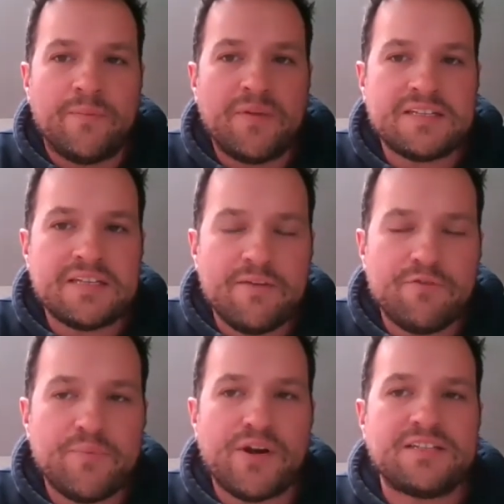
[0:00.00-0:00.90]
He's an
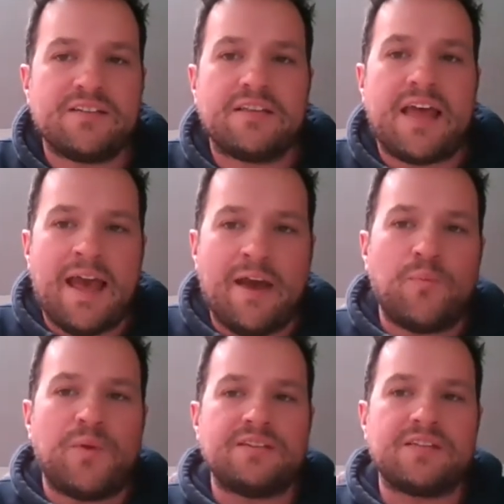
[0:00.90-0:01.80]
ever-present
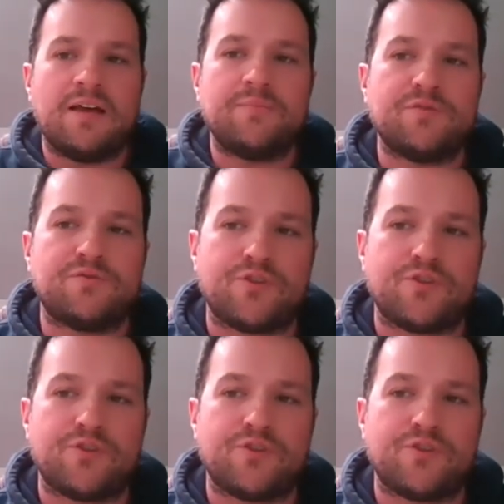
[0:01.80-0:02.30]
help in times of